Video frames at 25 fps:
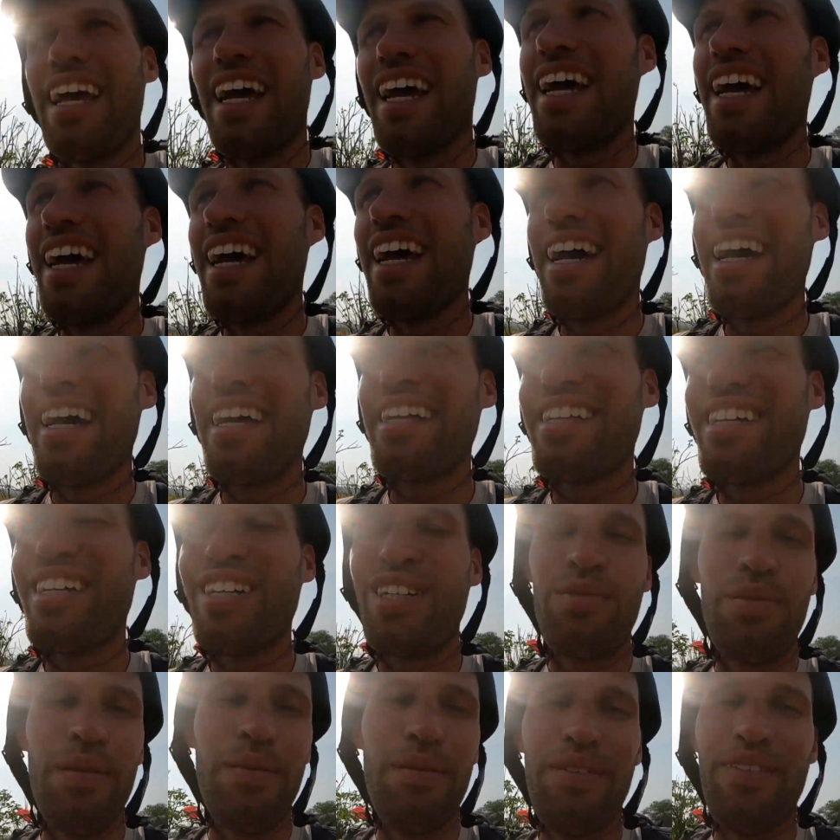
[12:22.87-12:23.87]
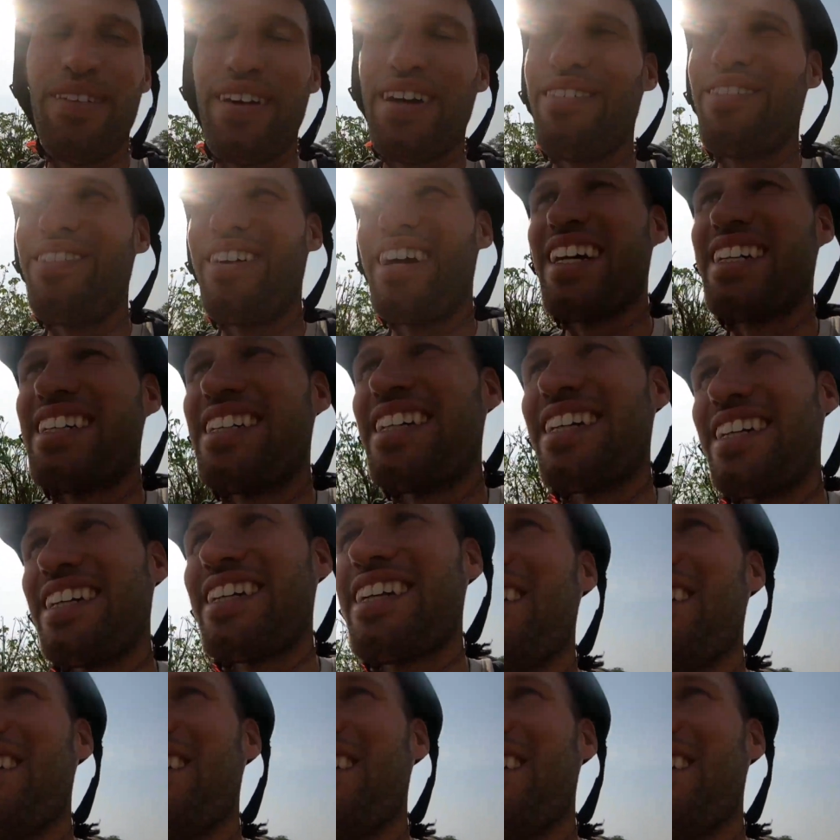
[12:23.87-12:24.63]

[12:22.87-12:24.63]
and those people were amazing.